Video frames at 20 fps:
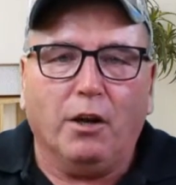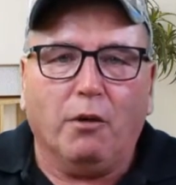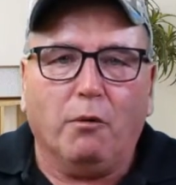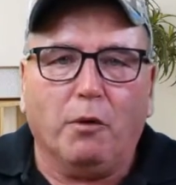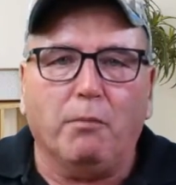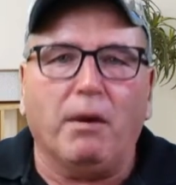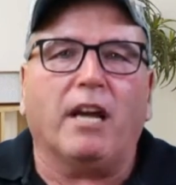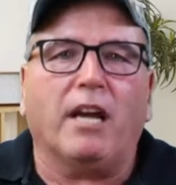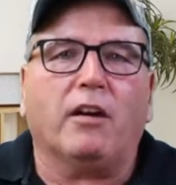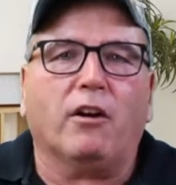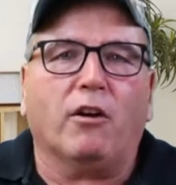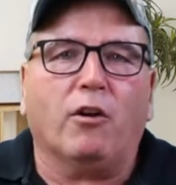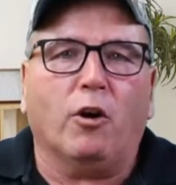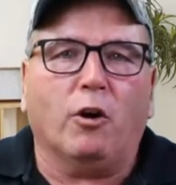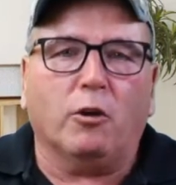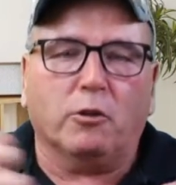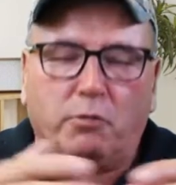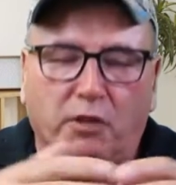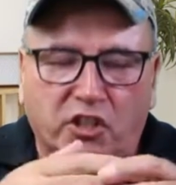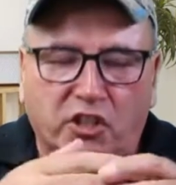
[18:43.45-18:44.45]
We make our
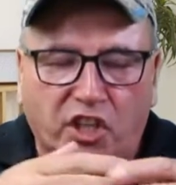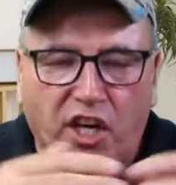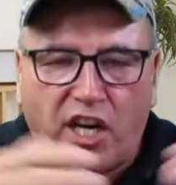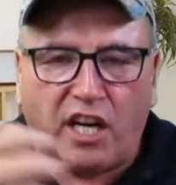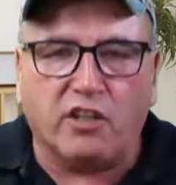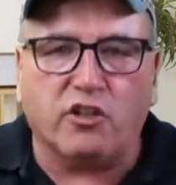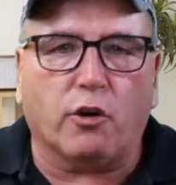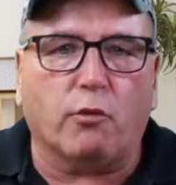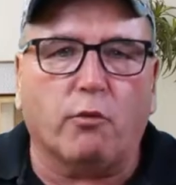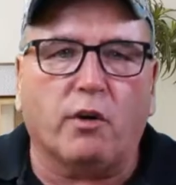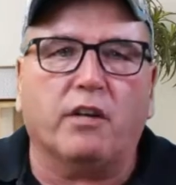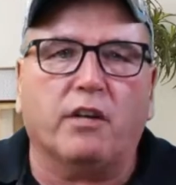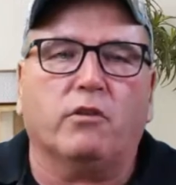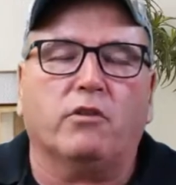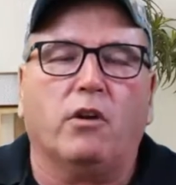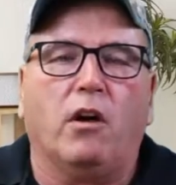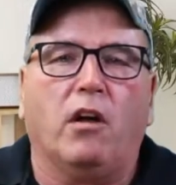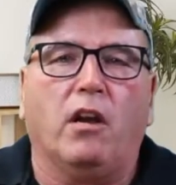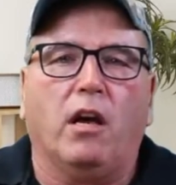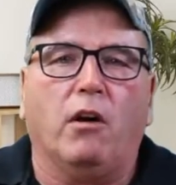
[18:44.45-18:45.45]
homes, we change our
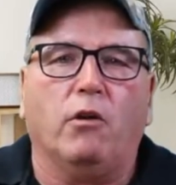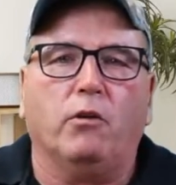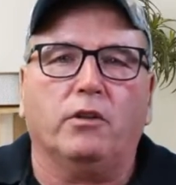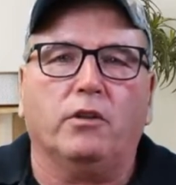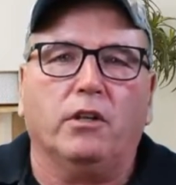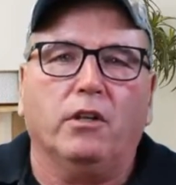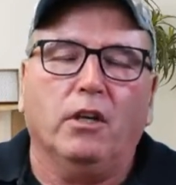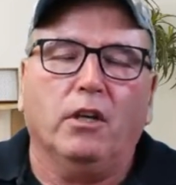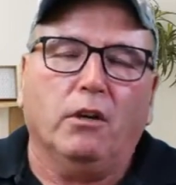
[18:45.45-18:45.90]
windows all out.